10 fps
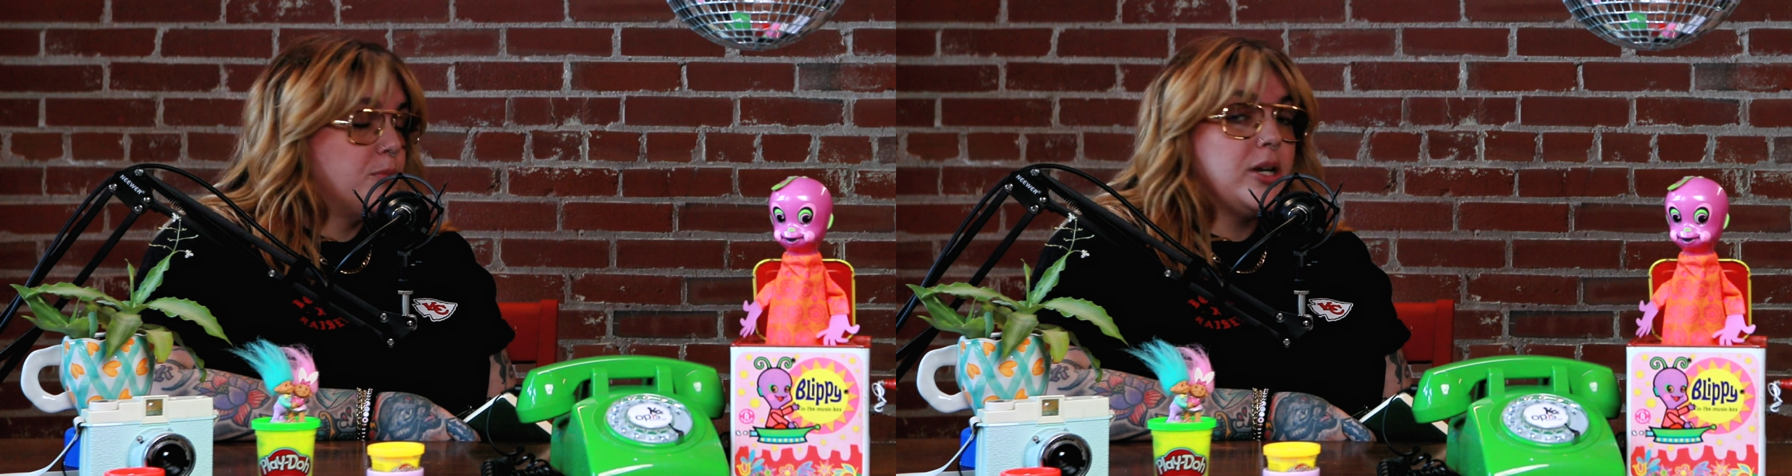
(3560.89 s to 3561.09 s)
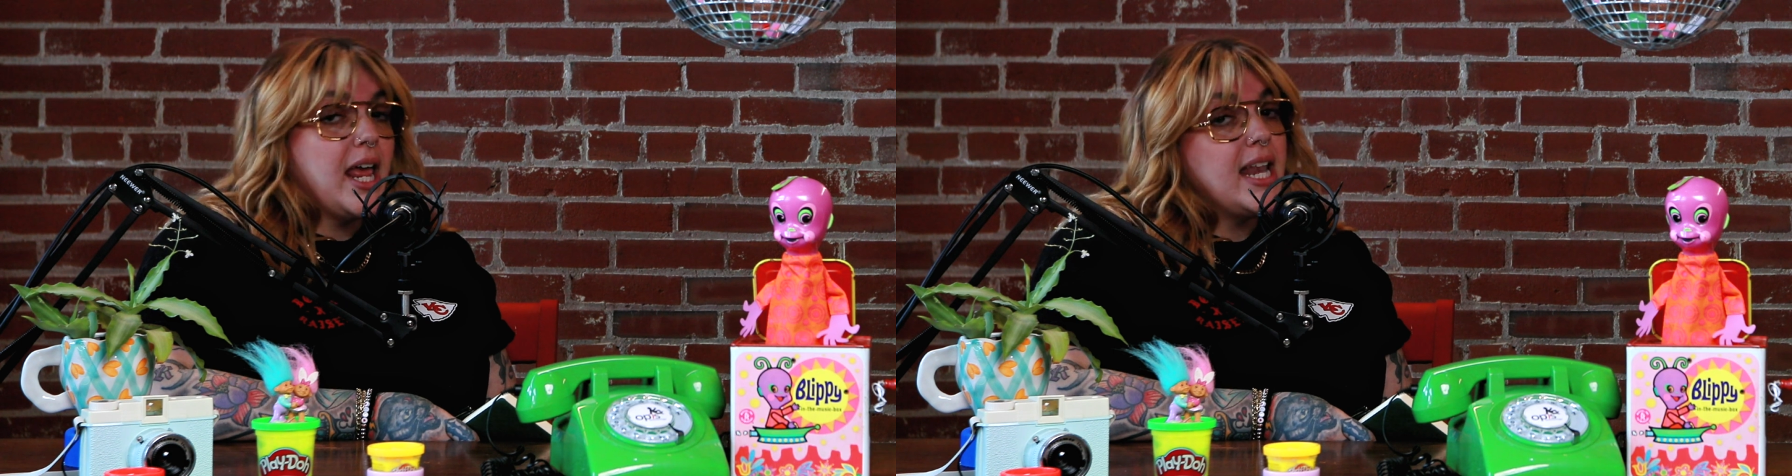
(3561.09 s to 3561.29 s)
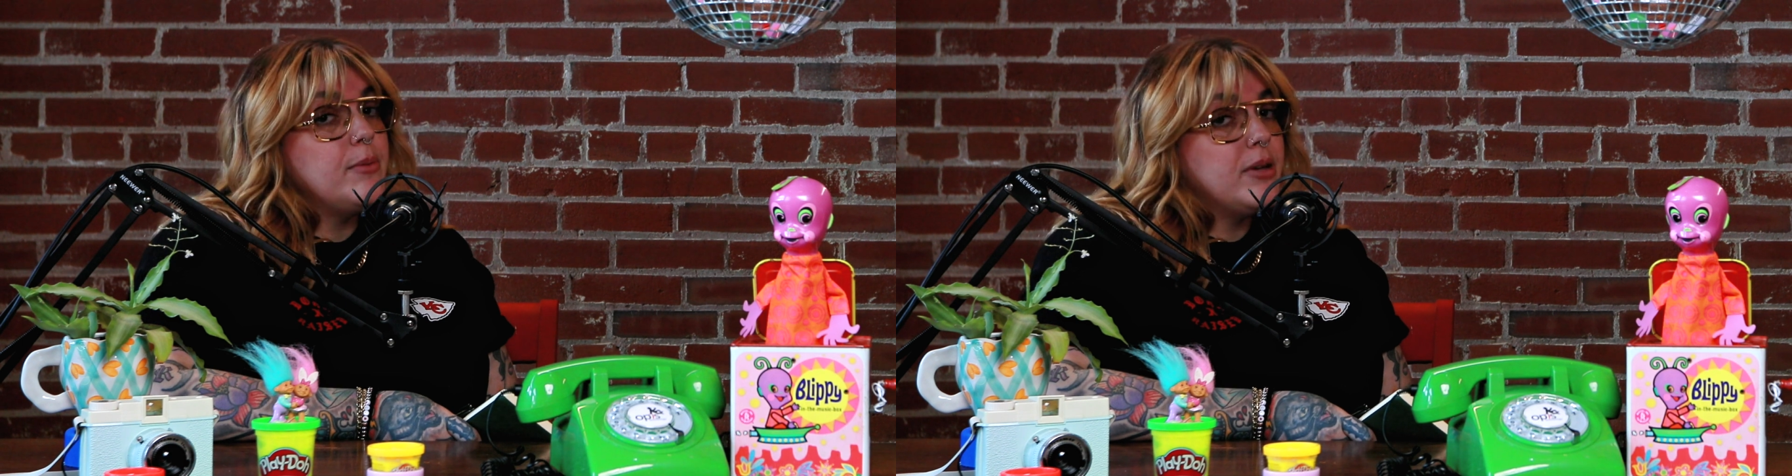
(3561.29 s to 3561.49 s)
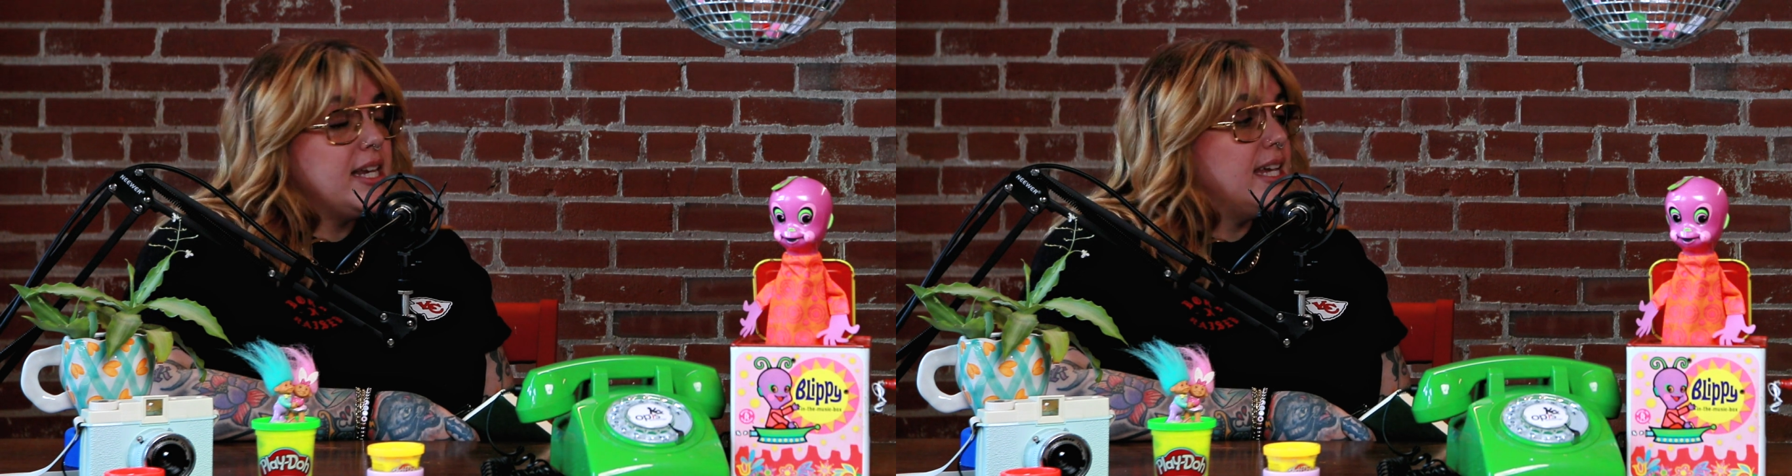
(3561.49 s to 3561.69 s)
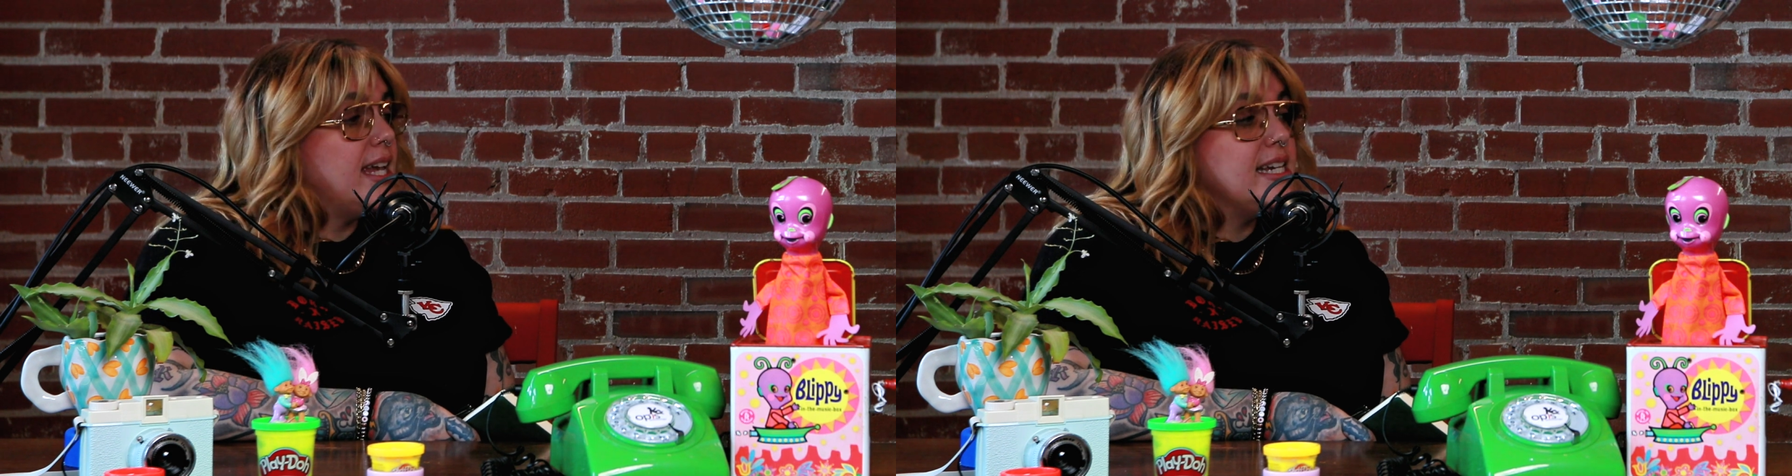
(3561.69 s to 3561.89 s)
But
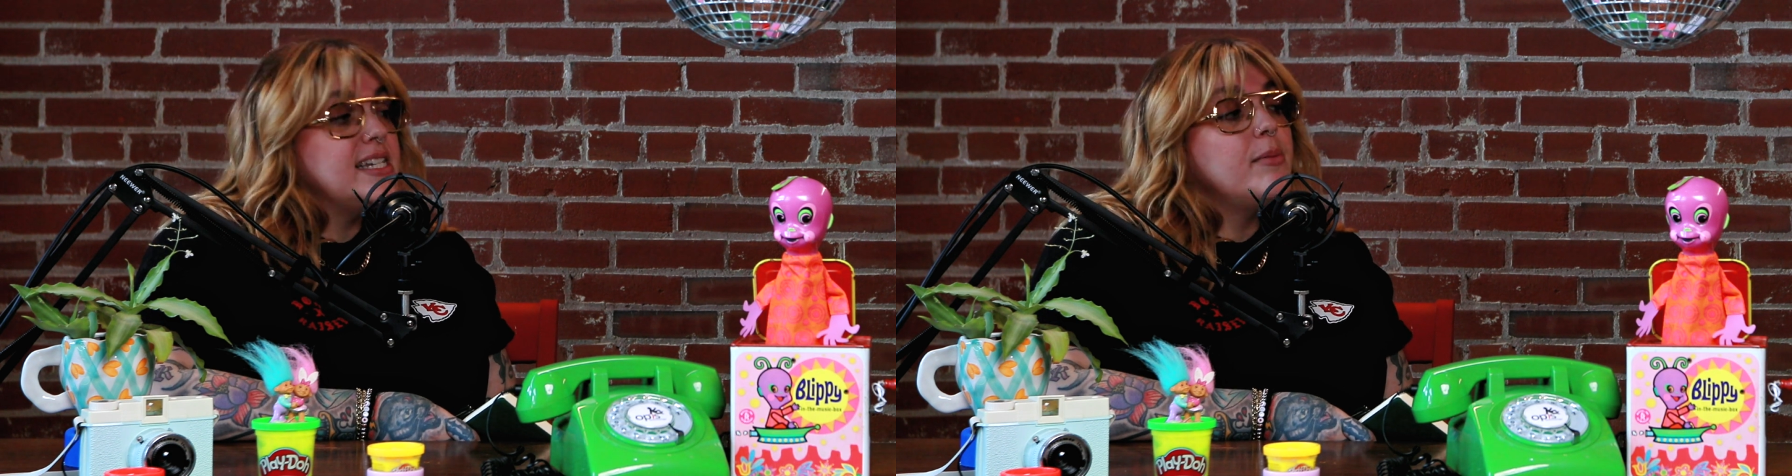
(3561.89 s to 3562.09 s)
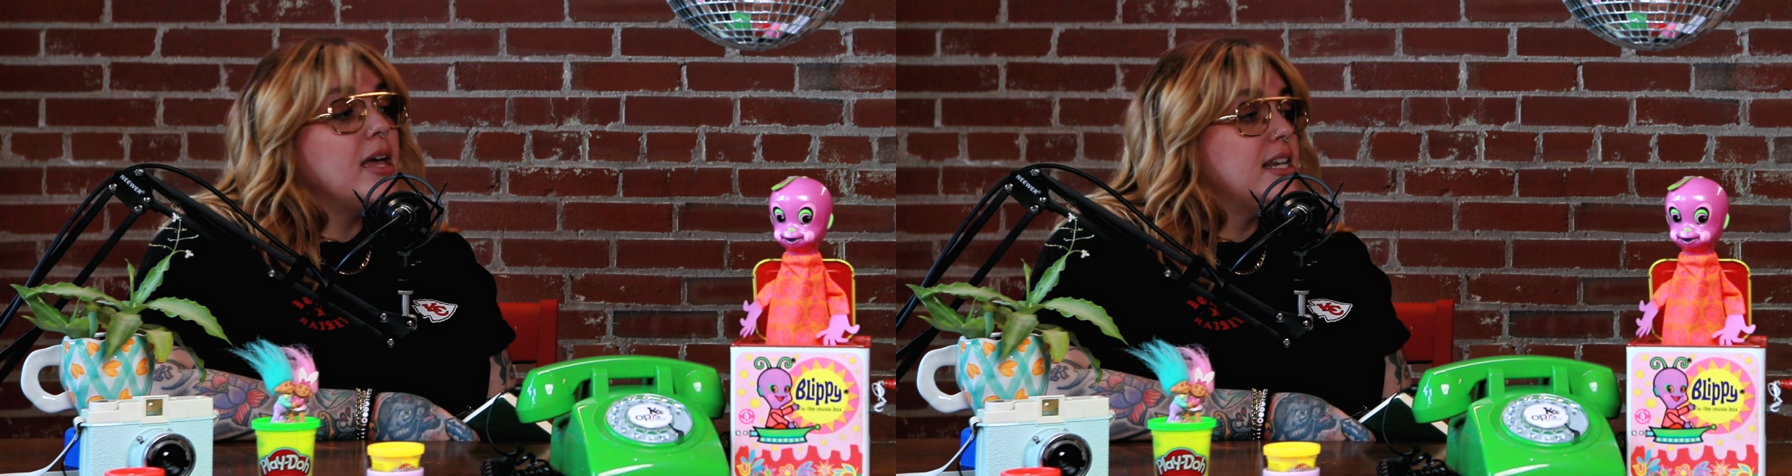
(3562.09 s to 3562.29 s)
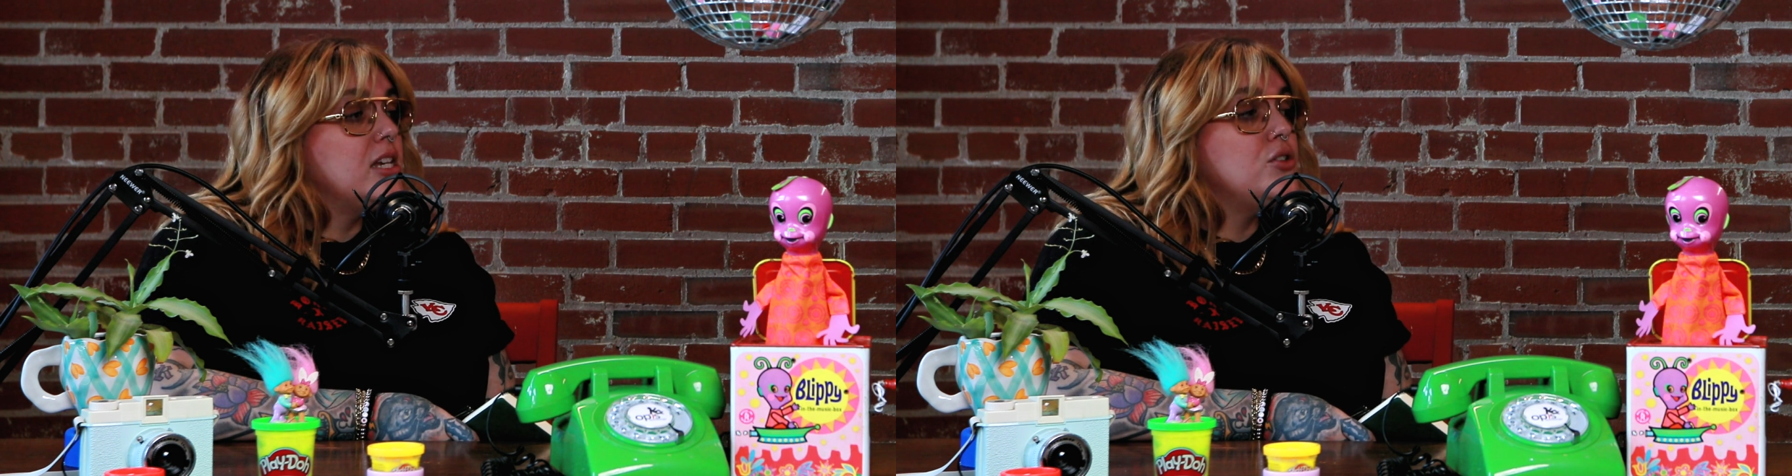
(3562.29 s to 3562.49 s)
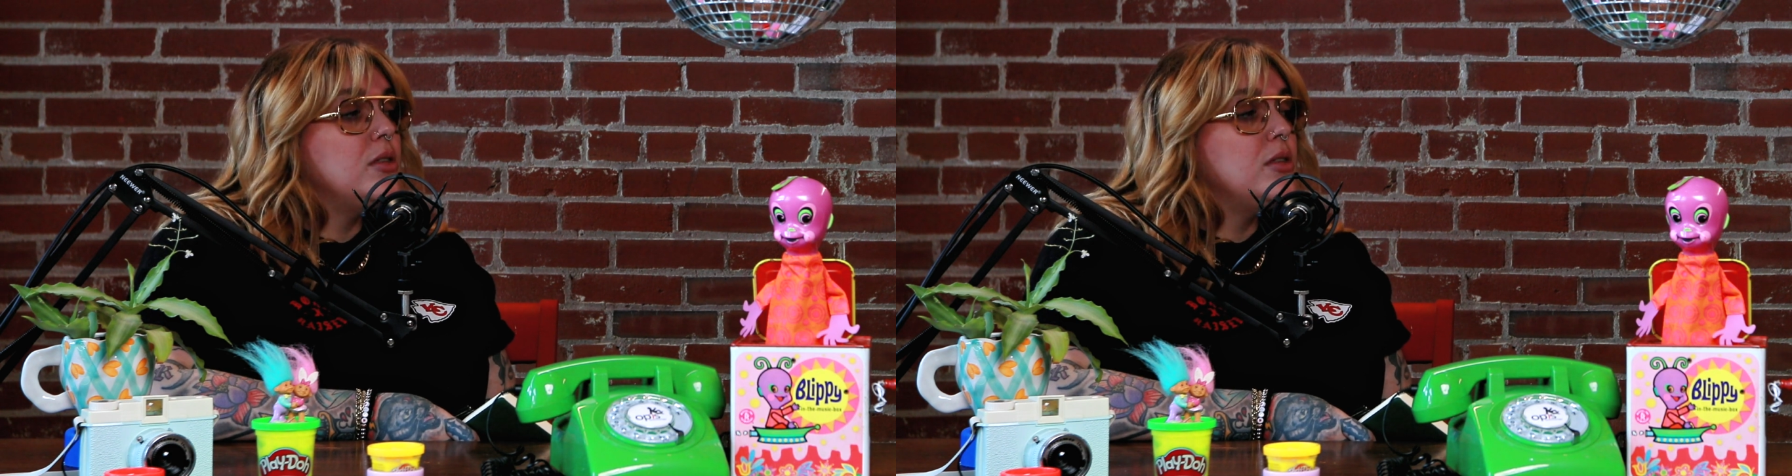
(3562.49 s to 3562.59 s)
anytime I had an issue,